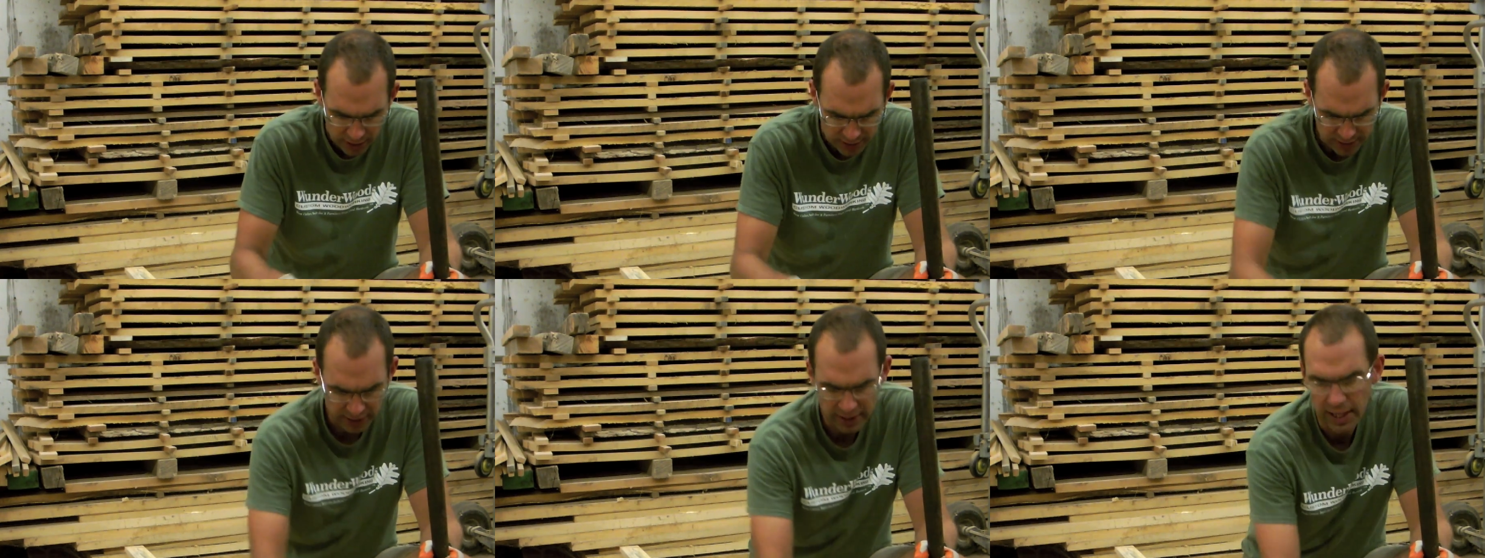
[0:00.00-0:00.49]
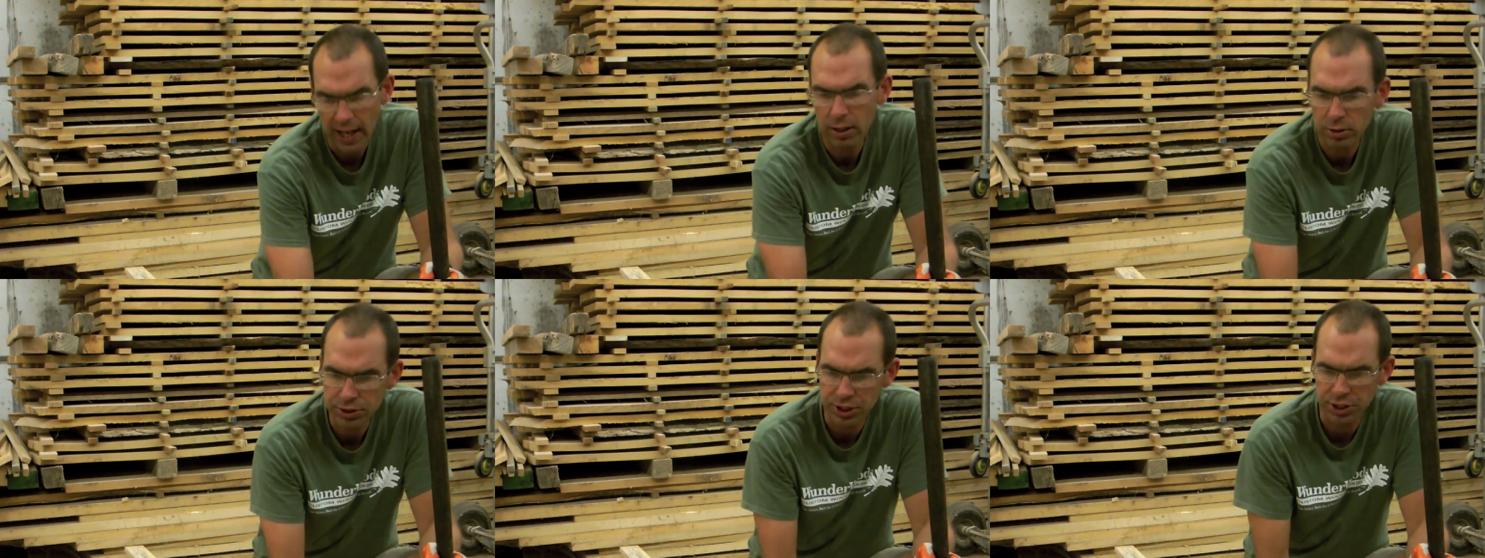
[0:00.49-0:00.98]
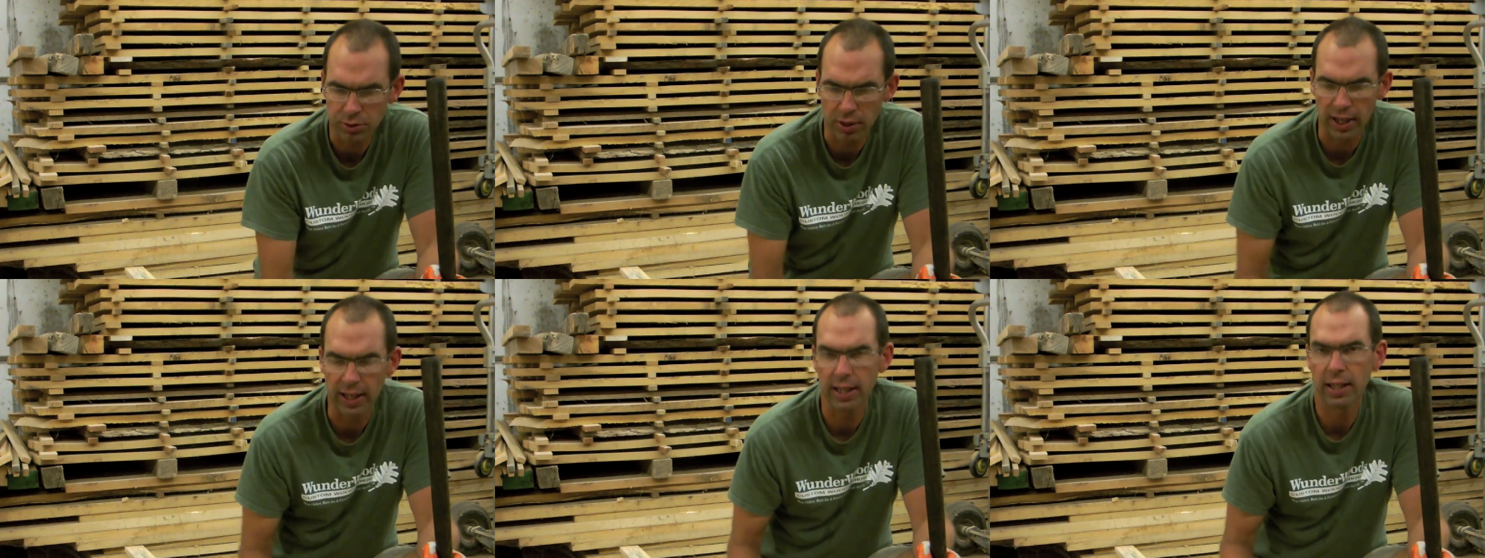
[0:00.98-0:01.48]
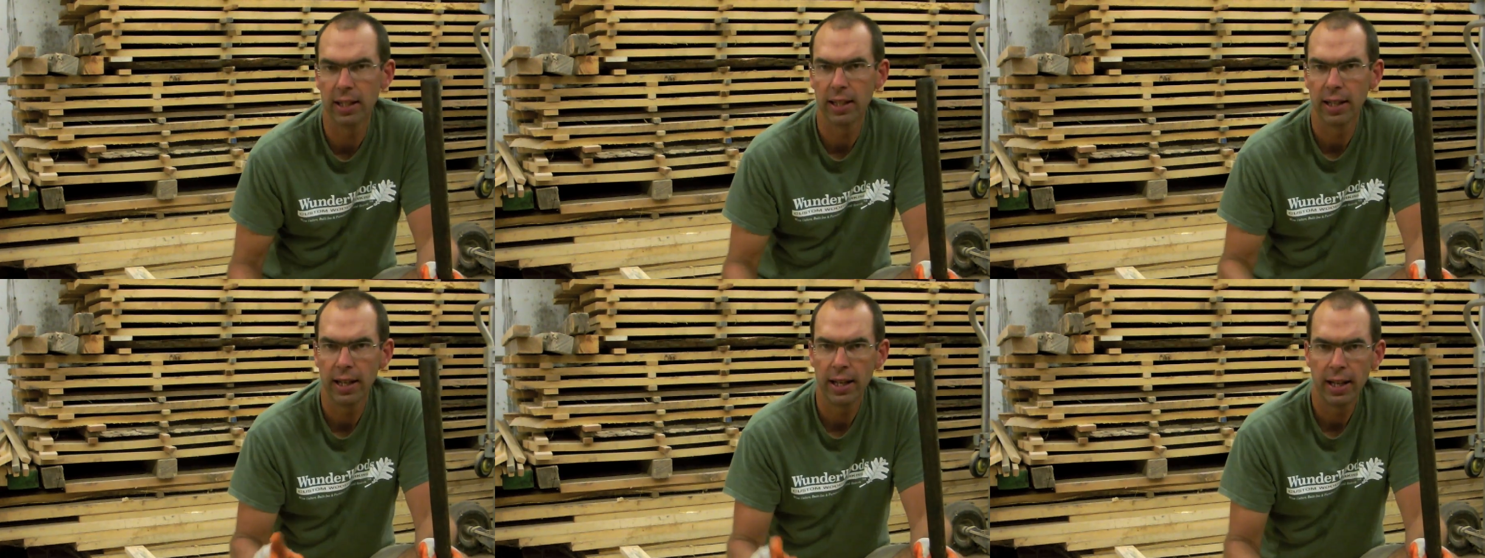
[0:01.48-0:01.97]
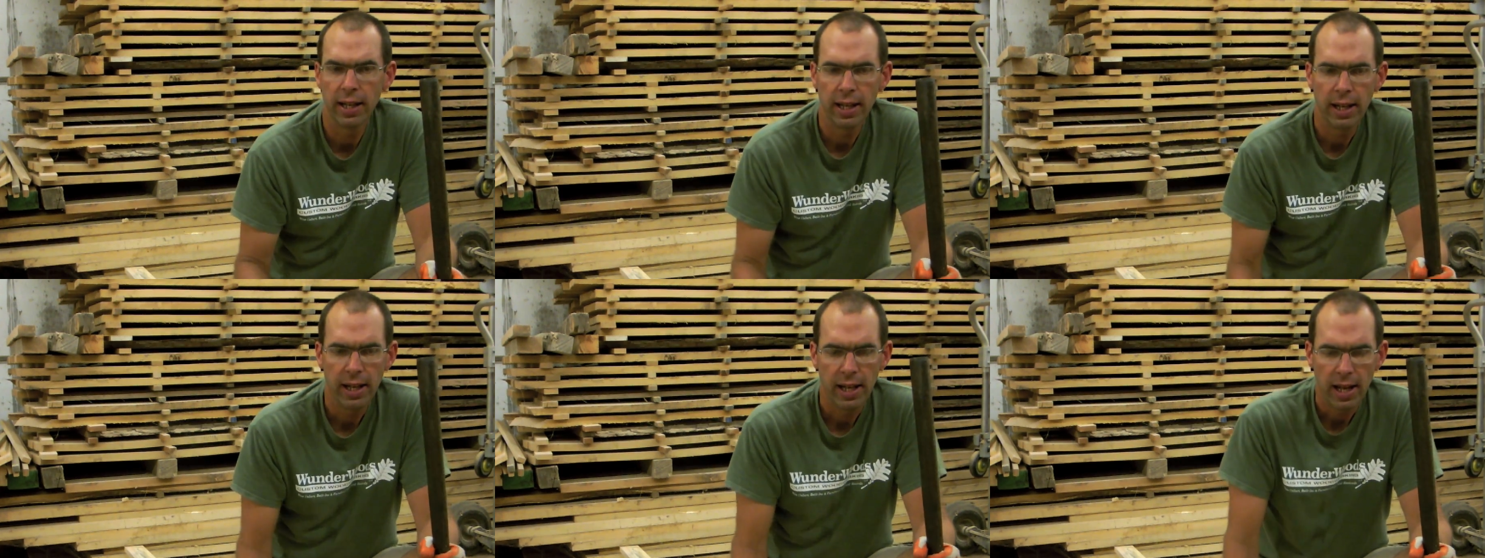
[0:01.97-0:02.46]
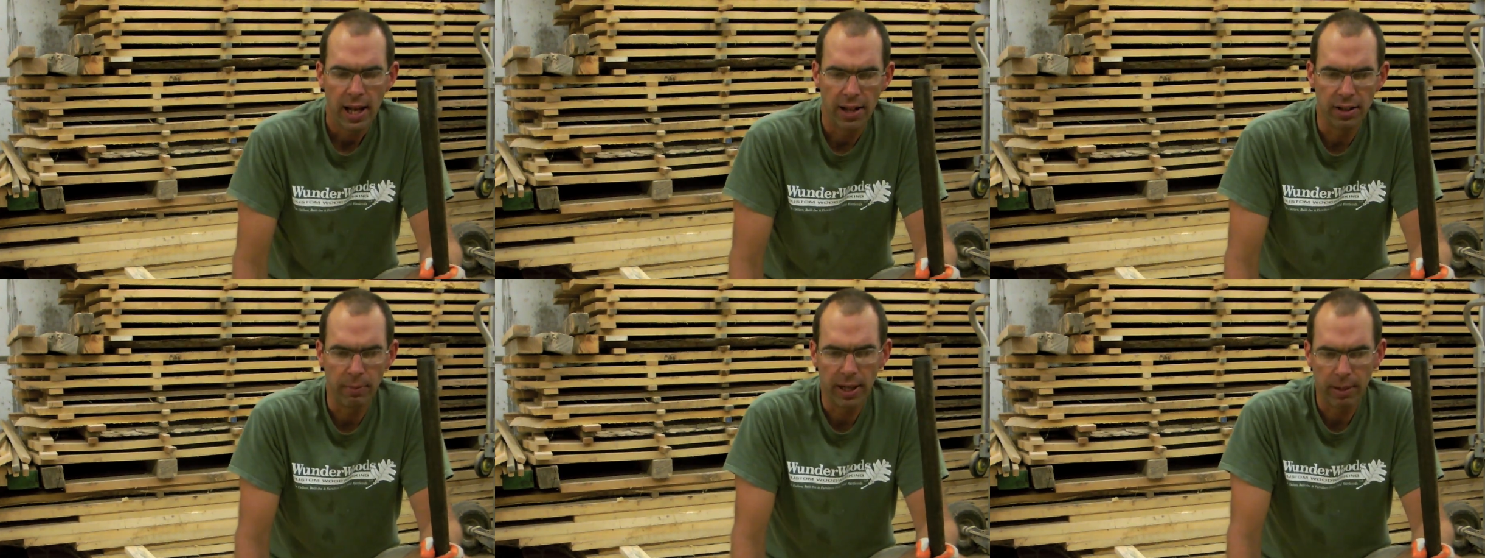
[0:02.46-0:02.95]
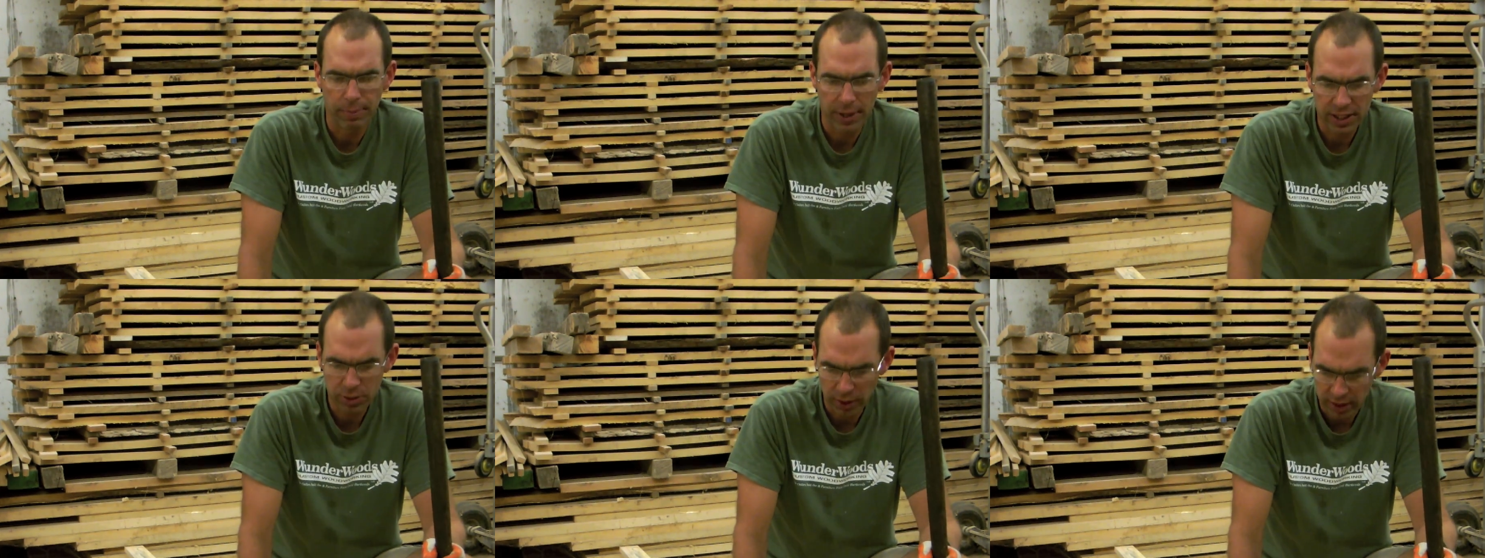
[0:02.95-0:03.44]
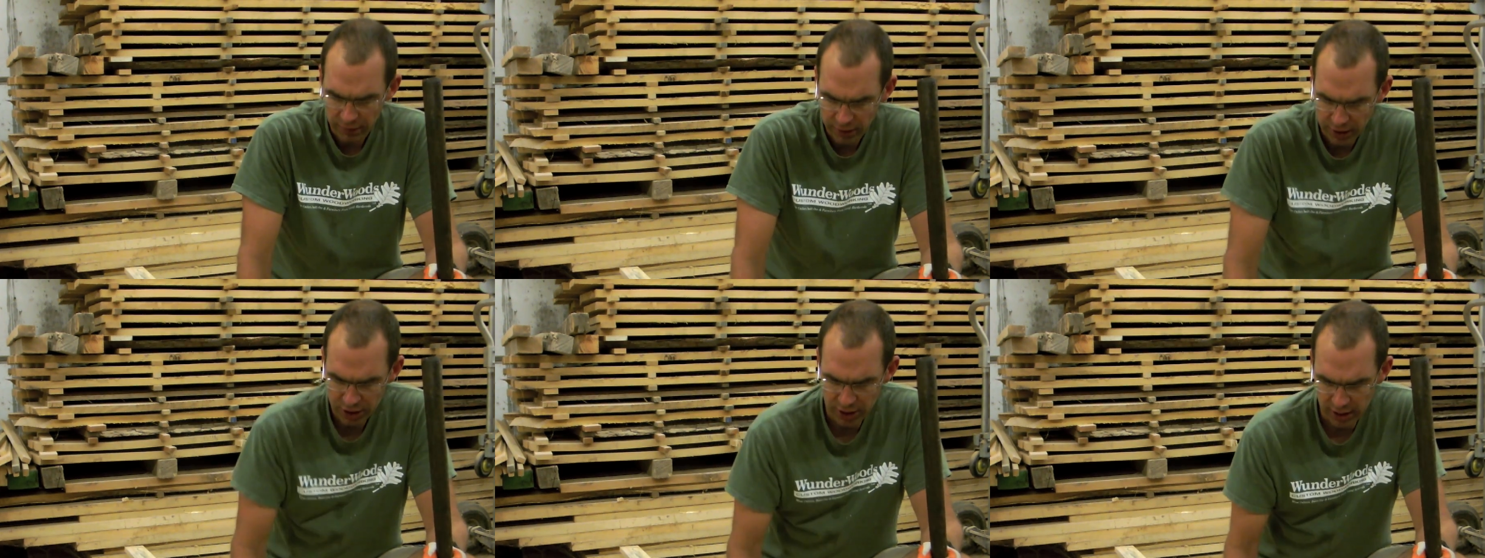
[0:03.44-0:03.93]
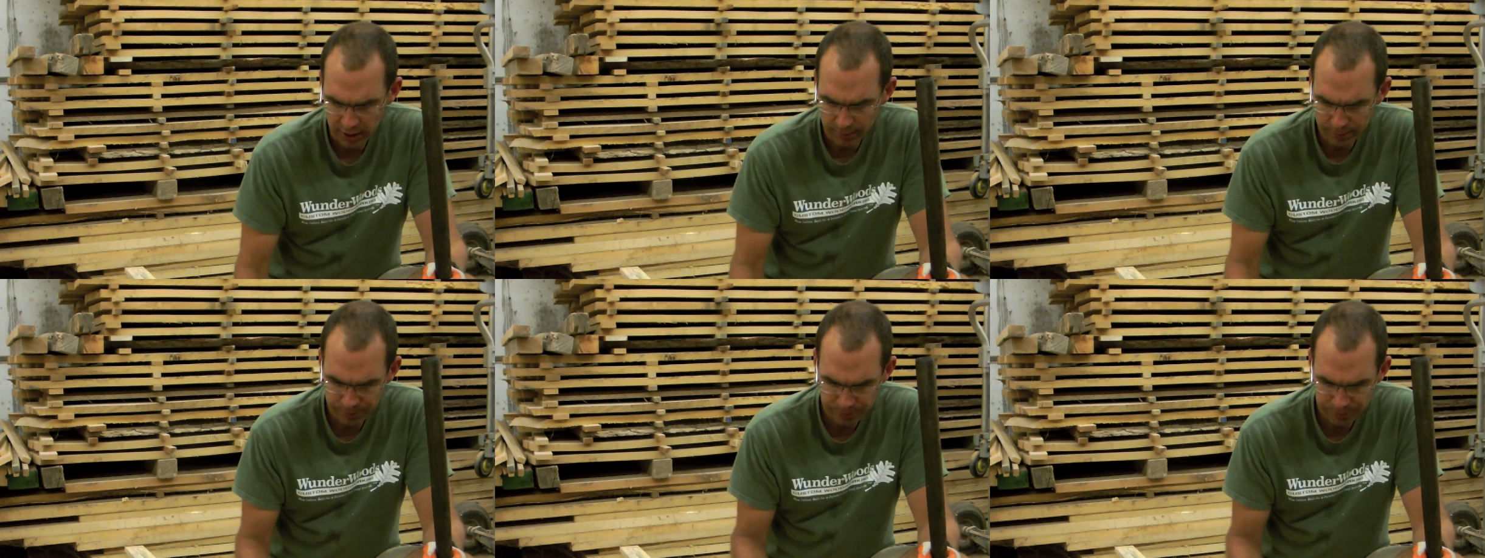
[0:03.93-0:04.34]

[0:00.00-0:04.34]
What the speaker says: to get the angle just right, and then make a big swing to finish it up.